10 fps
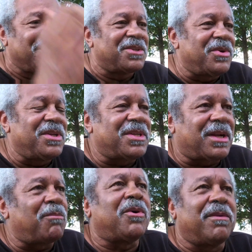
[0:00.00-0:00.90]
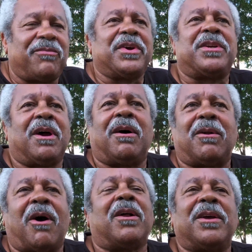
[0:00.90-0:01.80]
So he said, I'm going to convict
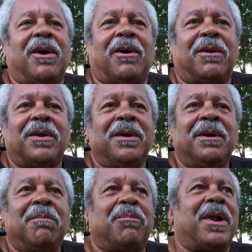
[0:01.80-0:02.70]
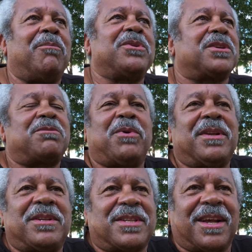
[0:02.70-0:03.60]
y'all, all of y'all, but I'm going to
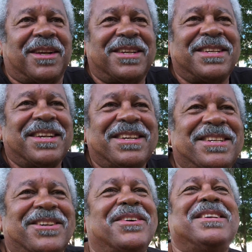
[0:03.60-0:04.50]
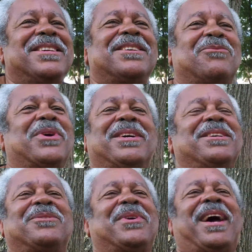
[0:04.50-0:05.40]
suspend the sentence. So he just
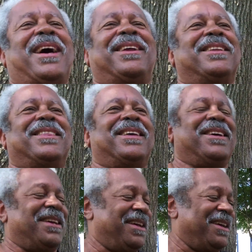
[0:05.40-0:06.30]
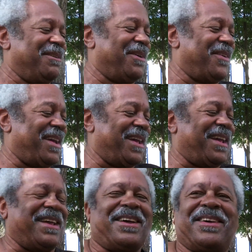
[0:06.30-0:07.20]
wiggled his way out of
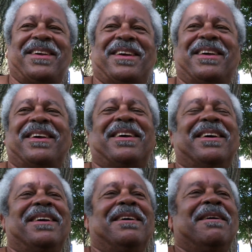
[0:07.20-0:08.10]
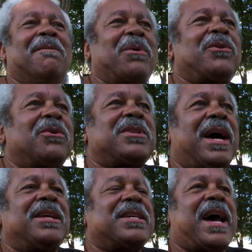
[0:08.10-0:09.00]
it. But those
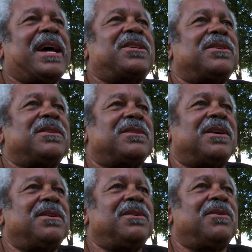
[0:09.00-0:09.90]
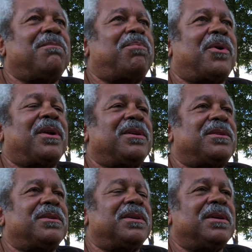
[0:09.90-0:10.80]
kinds of actions are, important
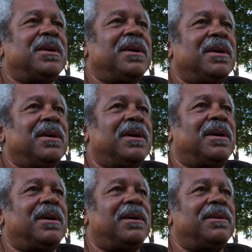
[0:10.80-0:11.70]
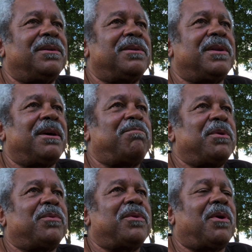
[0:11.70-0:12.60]
to let
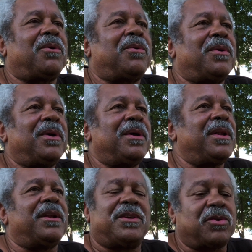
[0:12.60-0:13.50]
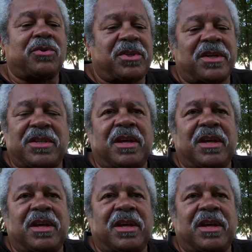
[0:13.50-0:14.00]
people know that there's no such